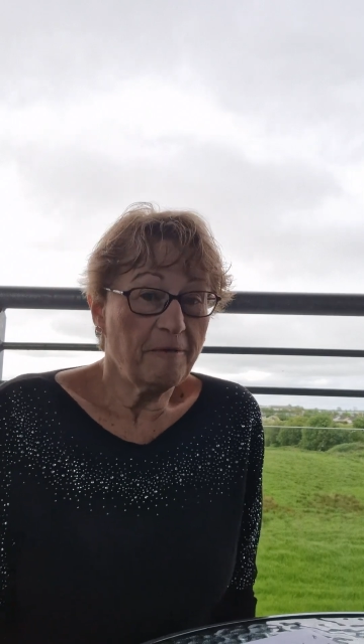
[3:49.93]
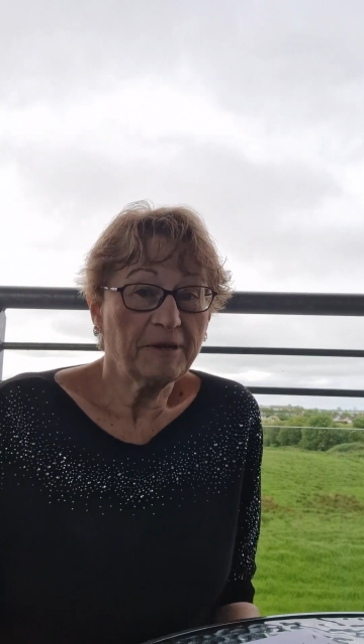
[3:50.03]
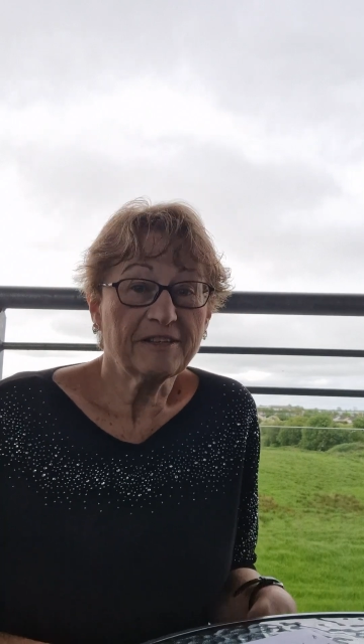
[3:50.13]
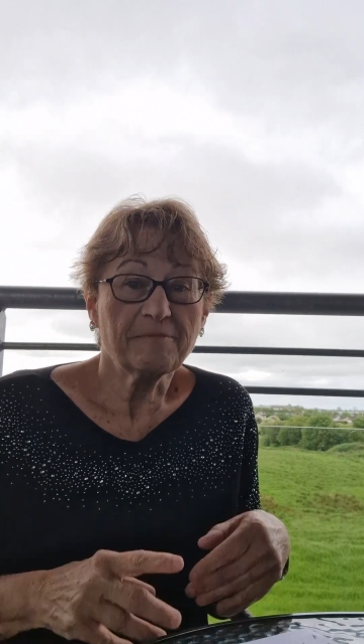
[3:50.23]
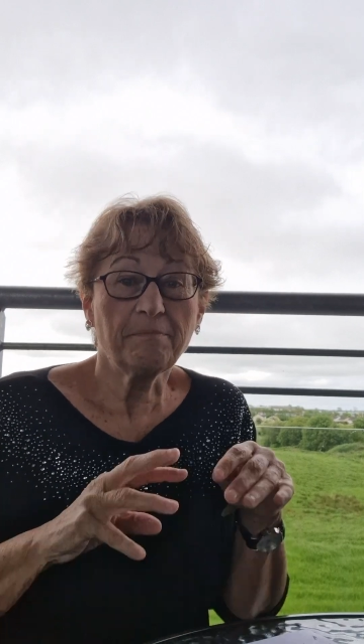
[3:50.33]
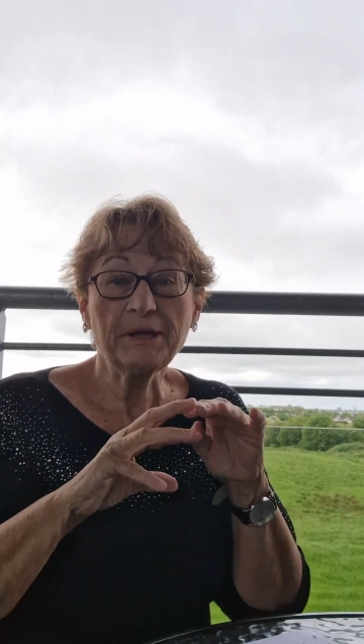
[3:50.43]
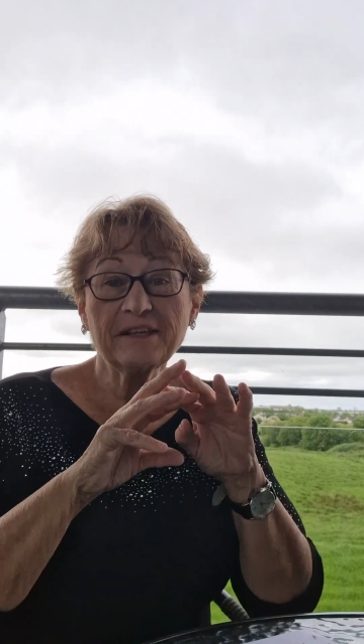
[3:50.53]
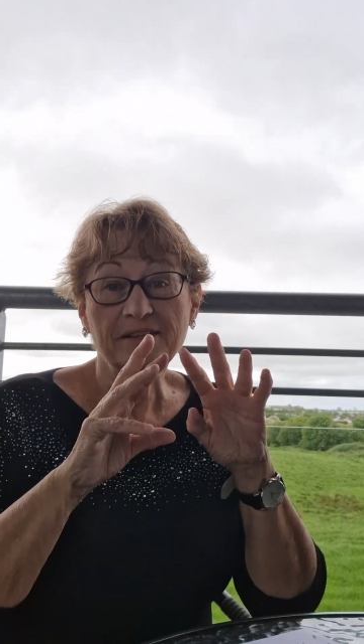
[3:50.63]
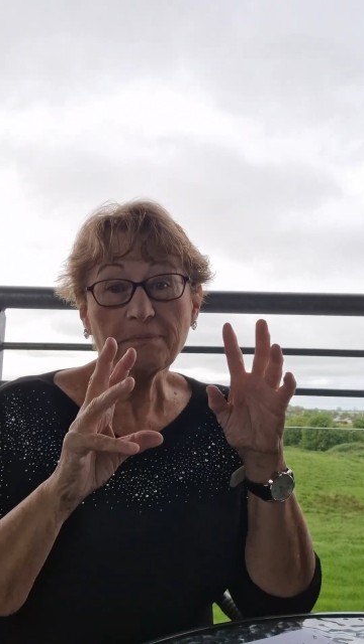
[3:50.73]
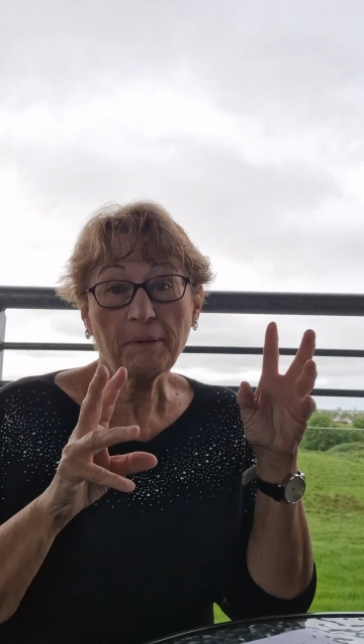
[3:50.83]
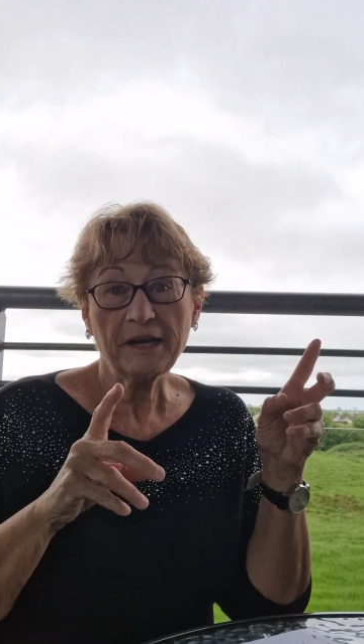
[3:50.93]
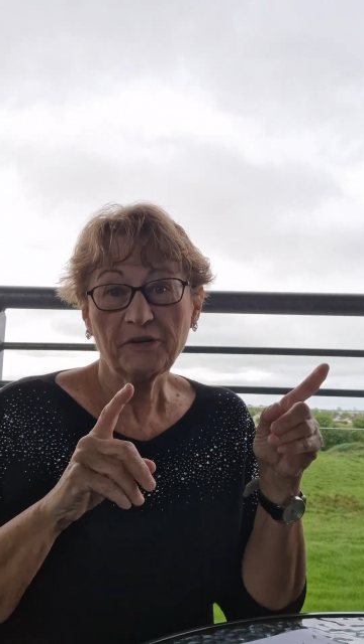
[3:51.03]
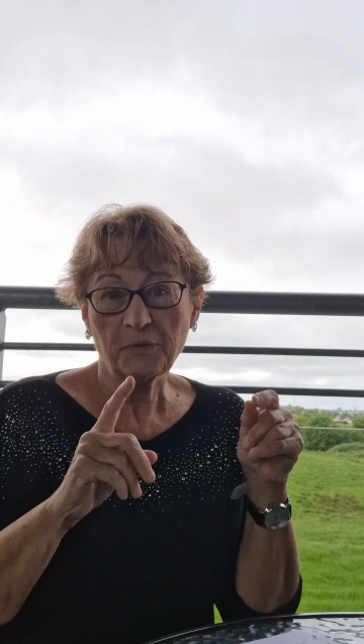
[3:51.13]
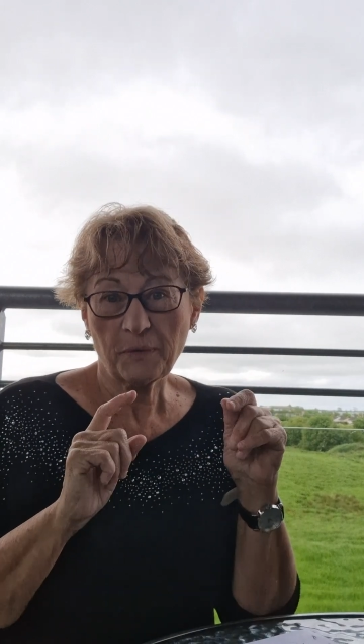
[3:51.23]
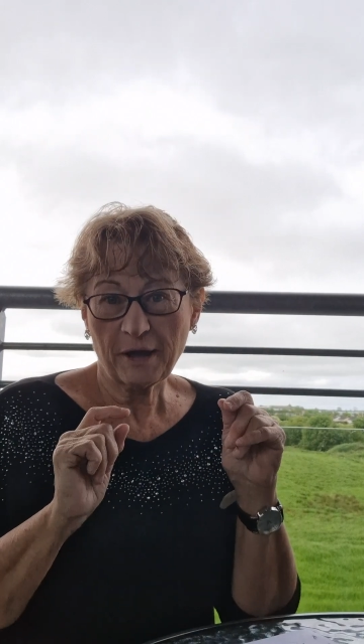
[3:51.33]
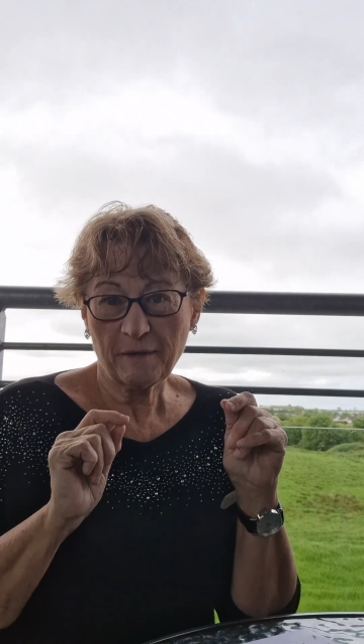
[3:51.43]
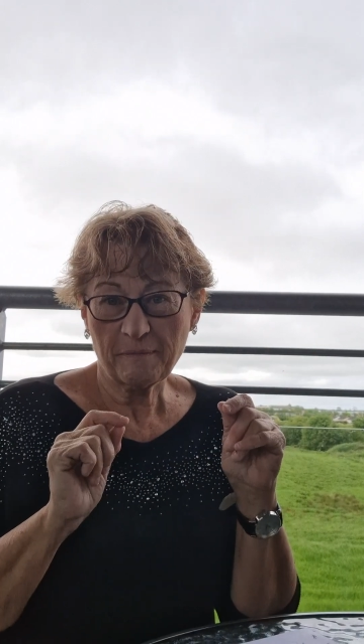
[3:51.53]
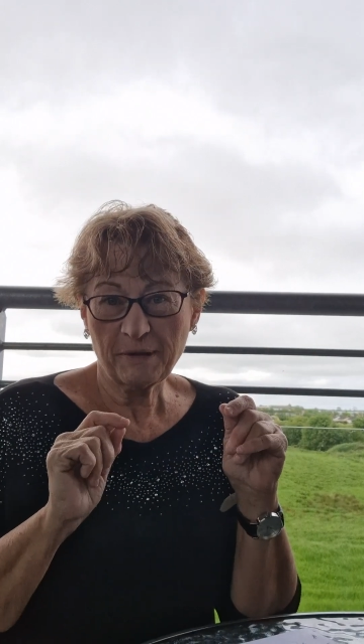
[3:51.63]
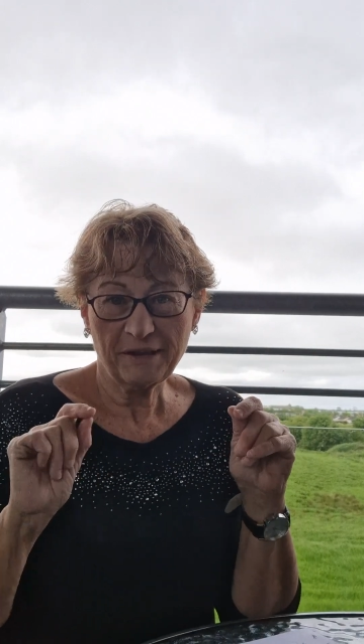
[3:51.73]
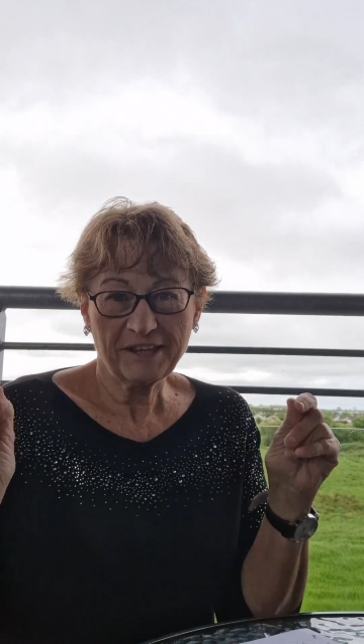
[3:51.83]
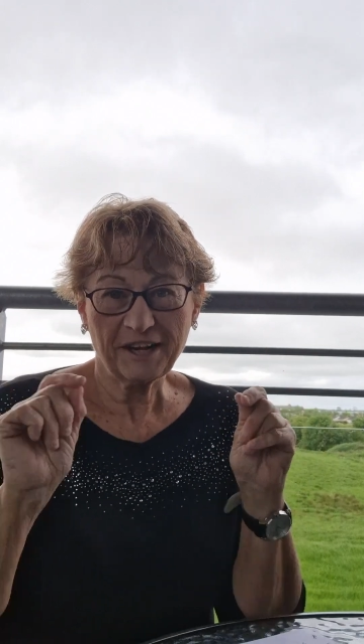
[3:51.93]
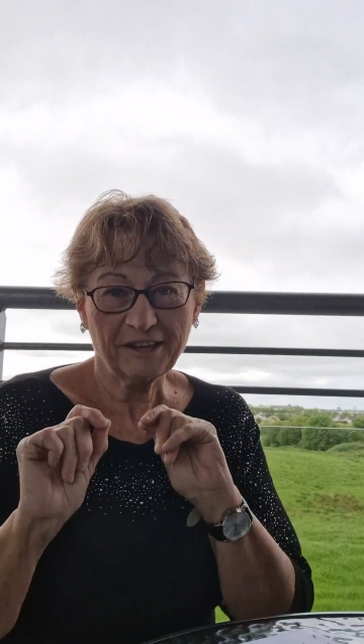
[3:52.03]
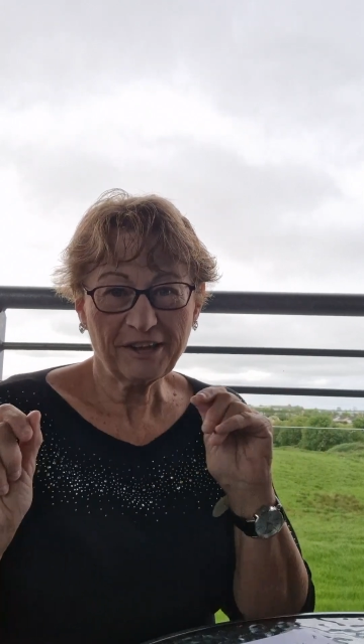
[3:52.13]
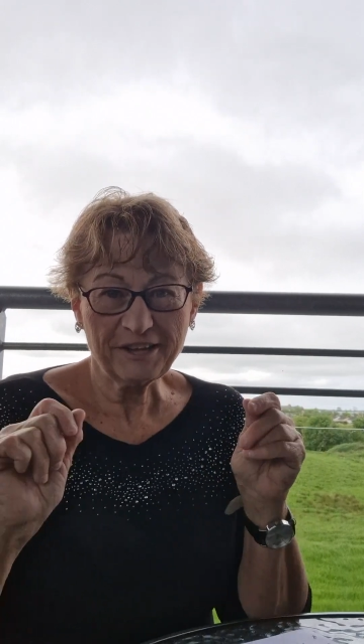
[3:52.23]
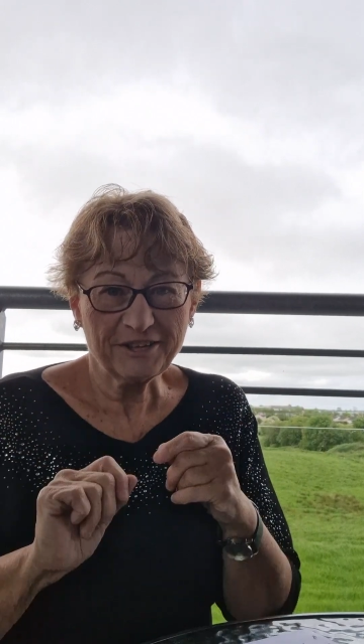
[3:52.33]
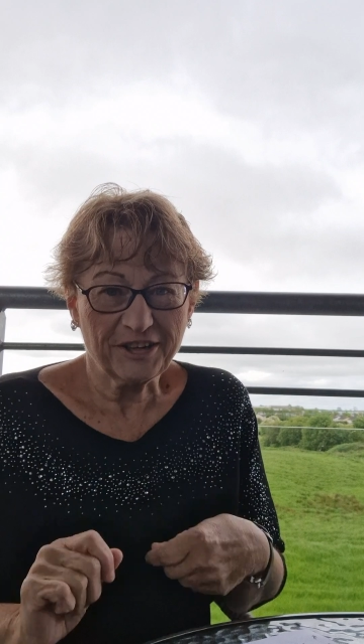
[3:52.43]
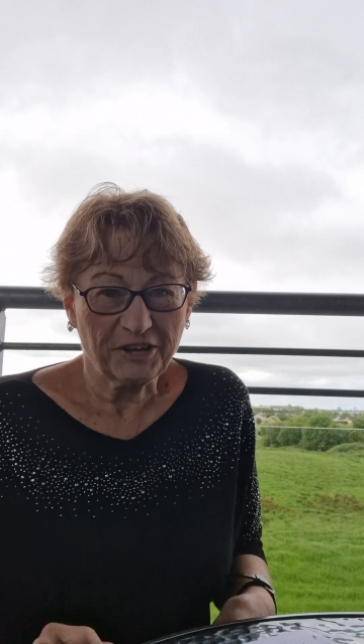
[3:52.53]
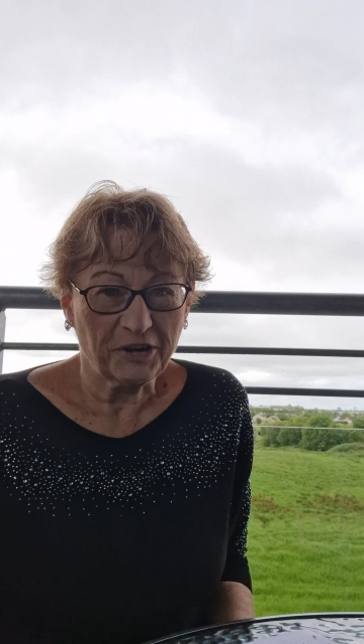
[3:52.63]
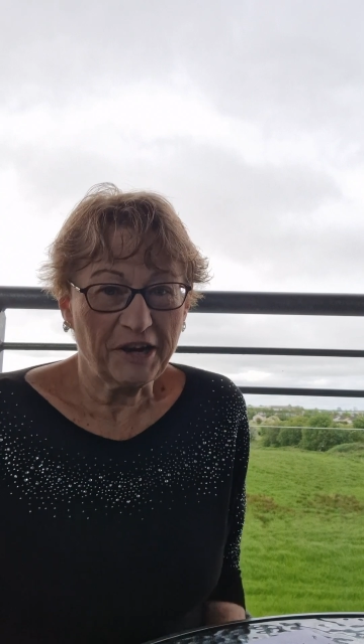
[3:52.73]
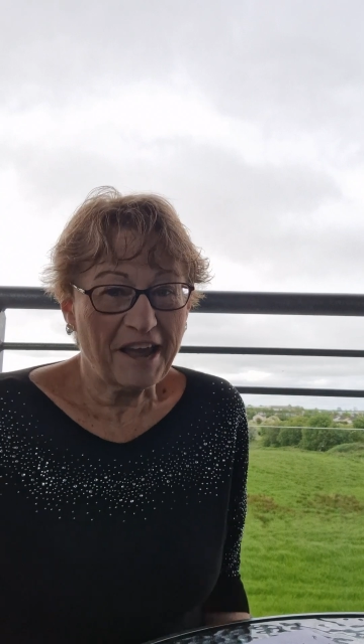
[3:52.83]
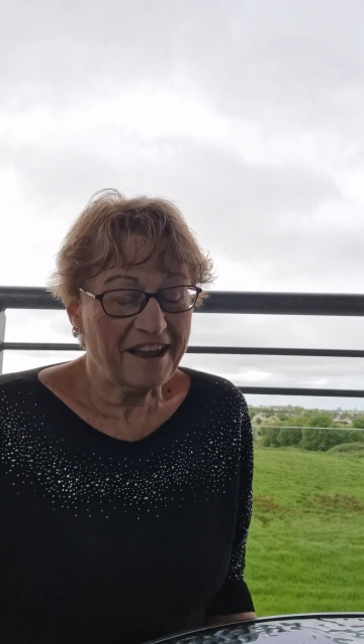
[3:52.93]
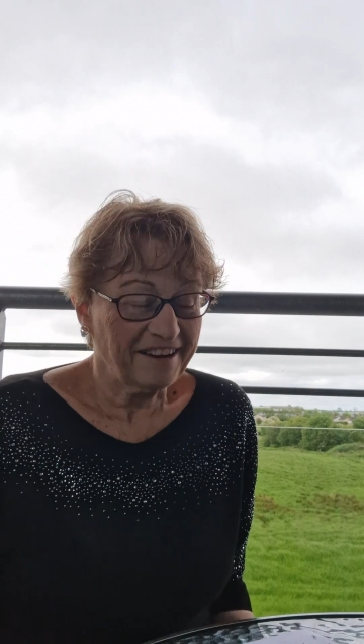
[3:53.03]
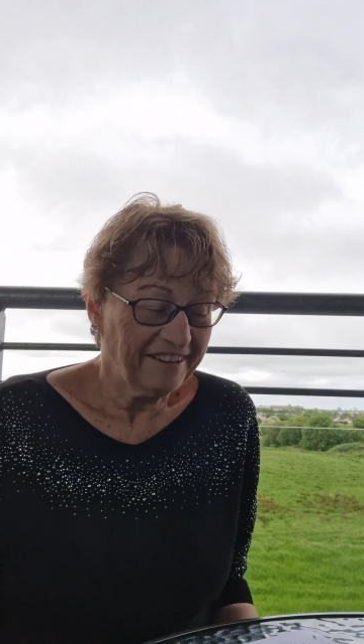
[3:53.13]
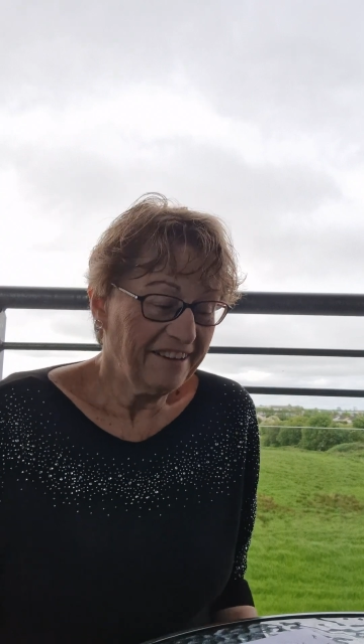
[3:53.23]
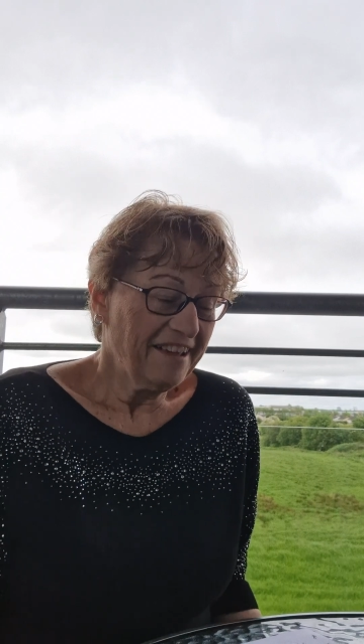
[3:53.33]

It's a big spider web that I like to create.